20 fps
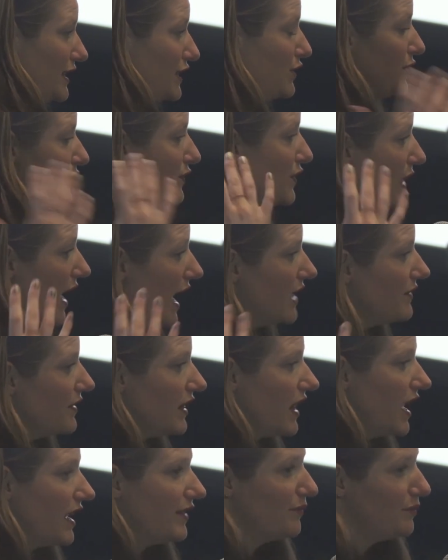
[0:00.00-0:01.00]
So if you have a
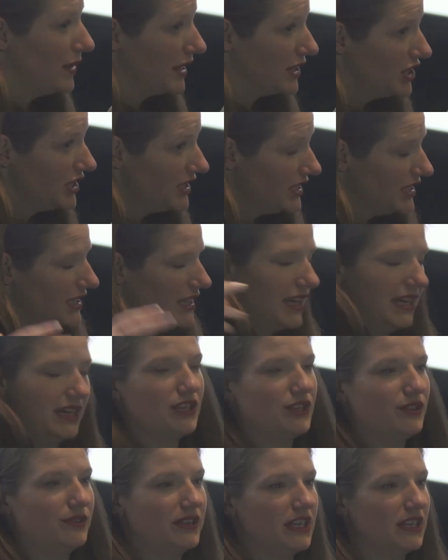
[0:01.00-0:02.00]
lot of budget
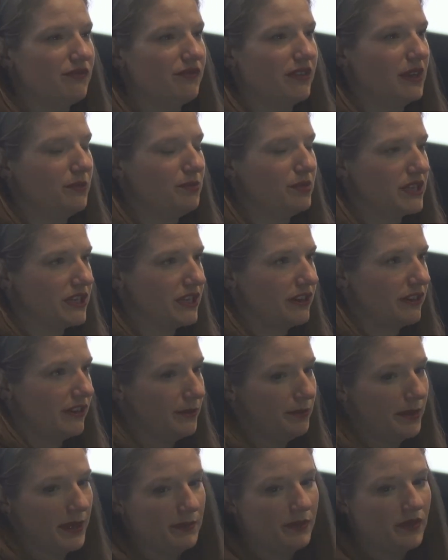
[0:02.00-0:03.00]
and you need really
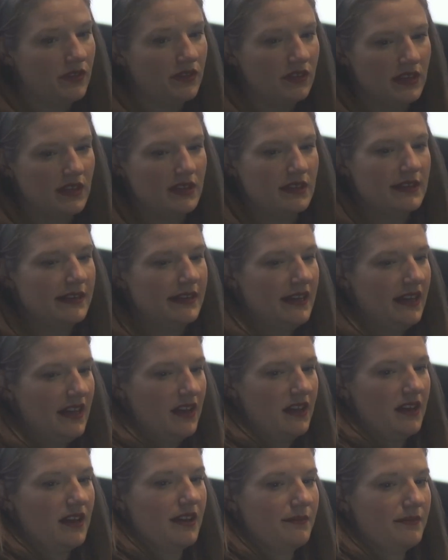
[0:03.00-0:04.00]
particular people,
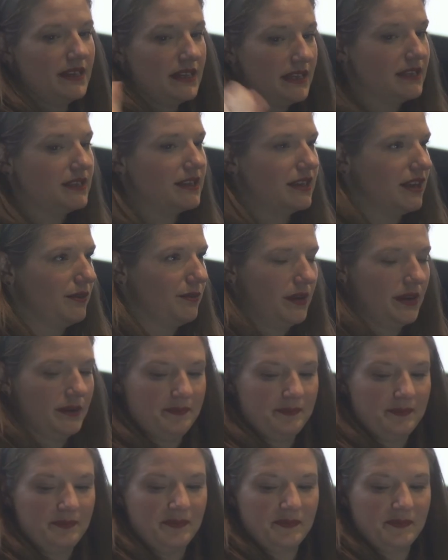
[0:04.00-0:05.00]
this is a good one.